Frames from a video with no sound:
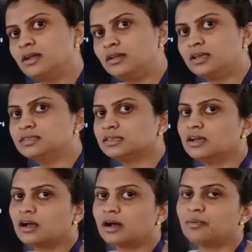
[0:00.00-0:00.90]
It is
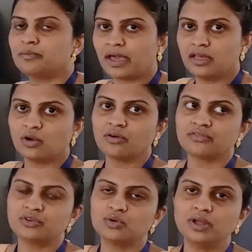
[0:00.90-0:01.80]
a pair of
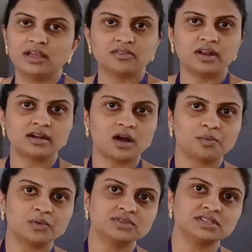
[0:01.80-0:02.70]
two equal and
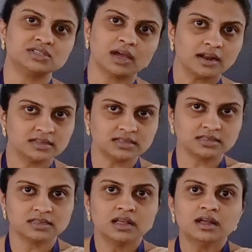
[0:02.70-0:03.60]
opposite
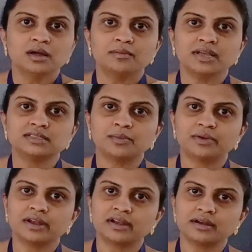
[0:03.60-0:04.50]
charges
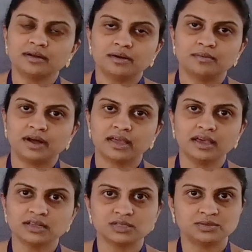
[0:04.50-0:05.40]
separated by
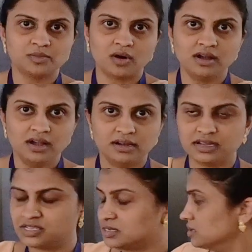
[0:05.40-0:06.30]
a small
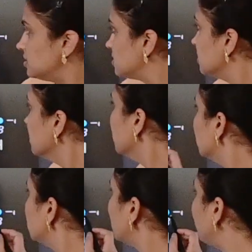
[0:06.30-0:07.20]
distance.
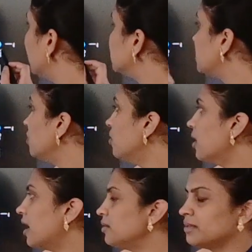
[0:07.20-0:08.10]
So plus q
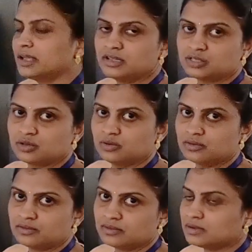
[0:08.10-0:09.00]
and minus q.
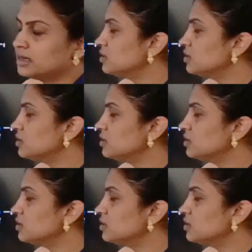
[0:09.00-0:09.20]
It